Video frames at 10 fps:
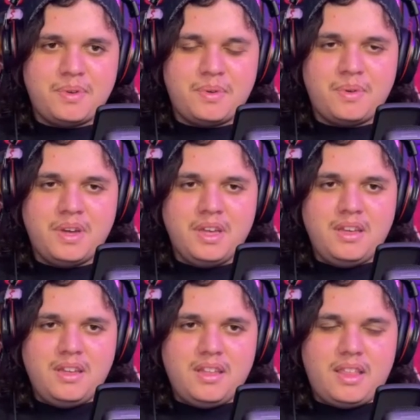who
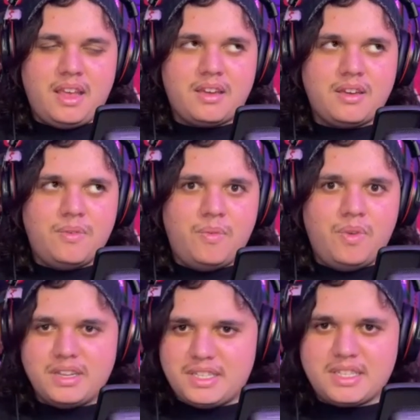like
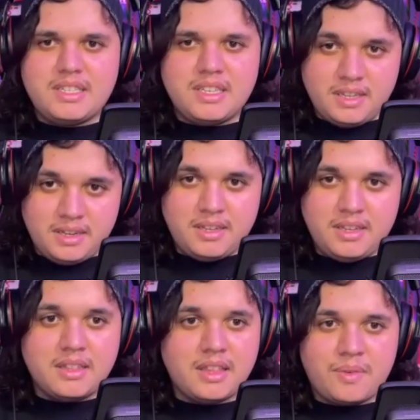want to succeed
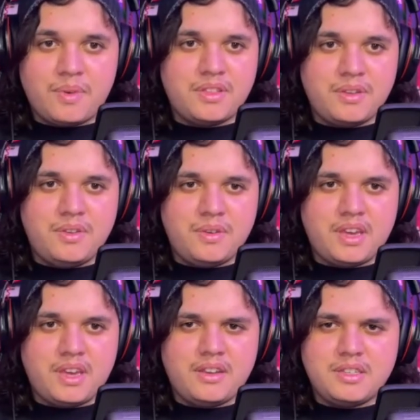in like what mm-hmm. they're
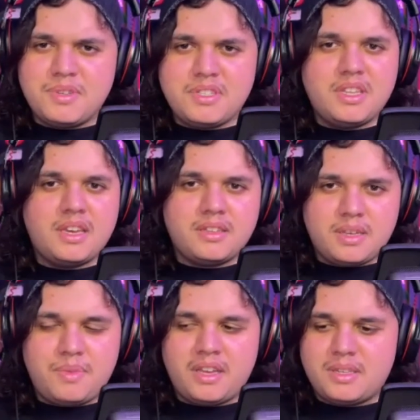doing here especially like
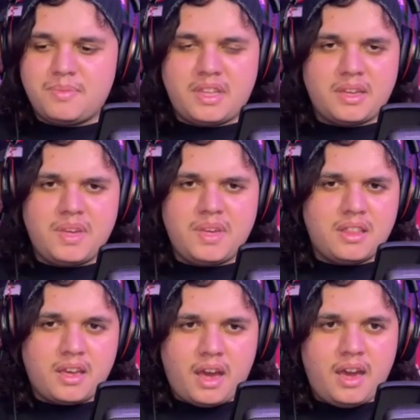someone as someone like me
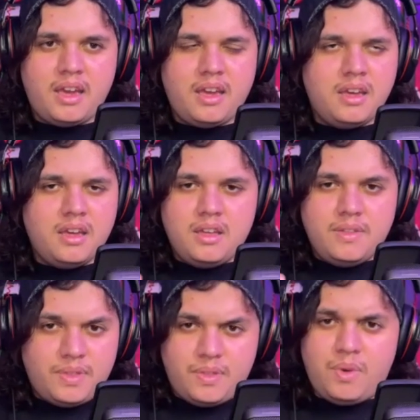like i
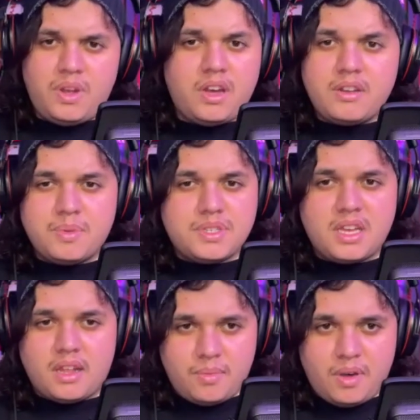
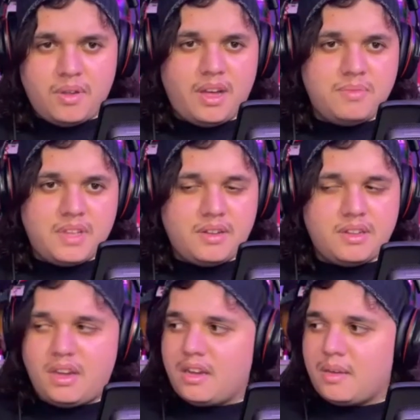100% i'm i'm down to
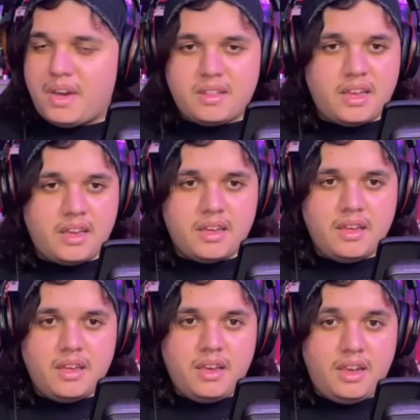talk about like
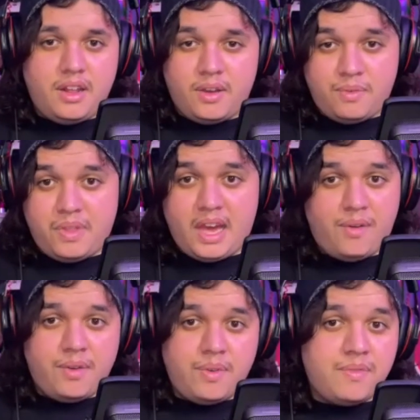you know
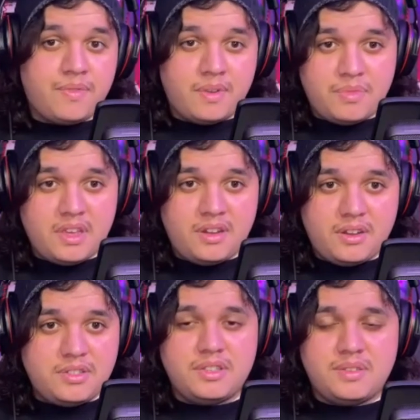how i went from
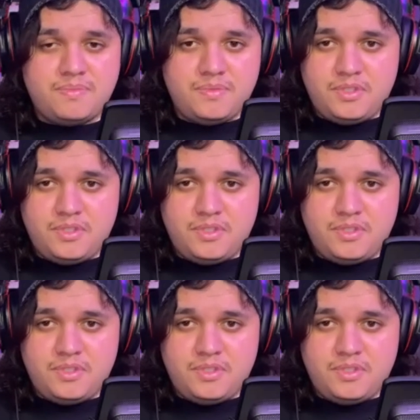theater to